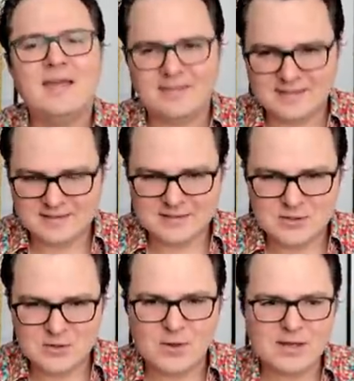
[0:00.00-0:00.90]
This is a
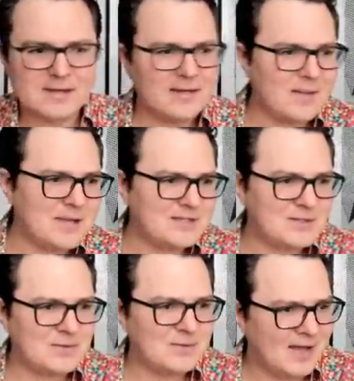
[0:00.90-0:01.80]
new one coming
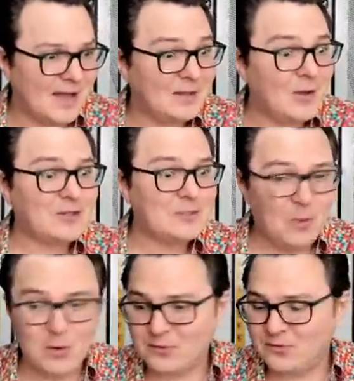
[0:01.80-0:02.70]
to Lark's
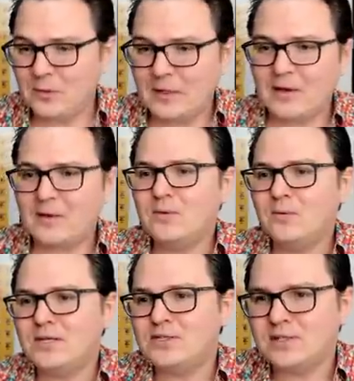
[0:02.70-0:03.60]
portfolio,
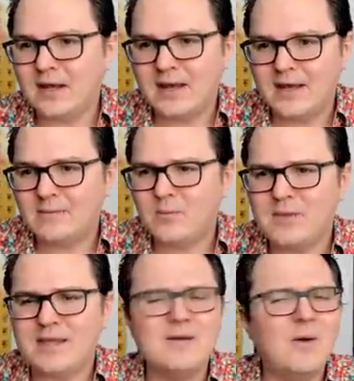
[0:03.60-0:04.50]
which I'll
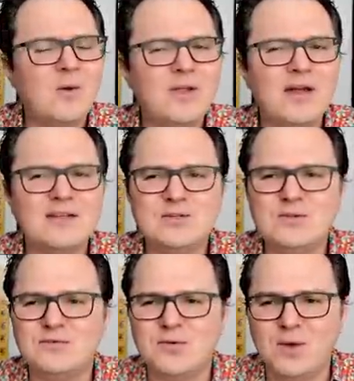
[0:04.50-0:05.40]
be holding on to
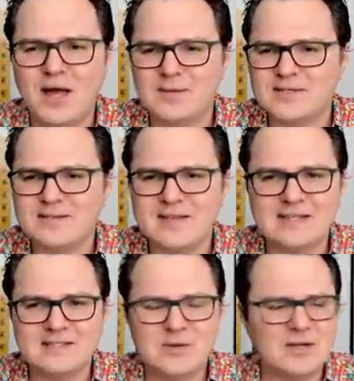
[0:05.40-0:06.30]
for a while because I think
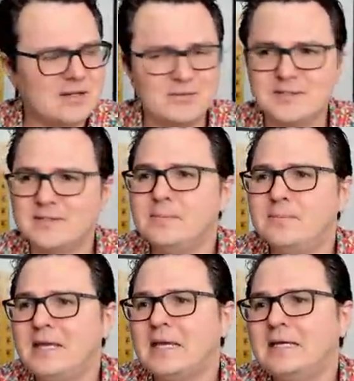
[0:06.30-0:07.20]
it's going to deliver some
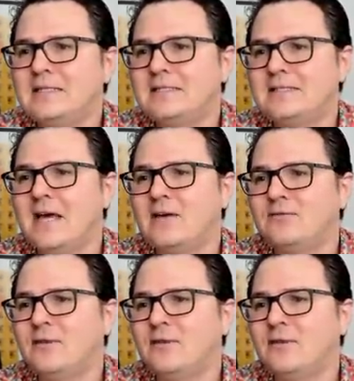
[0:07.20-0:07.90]
big stuff.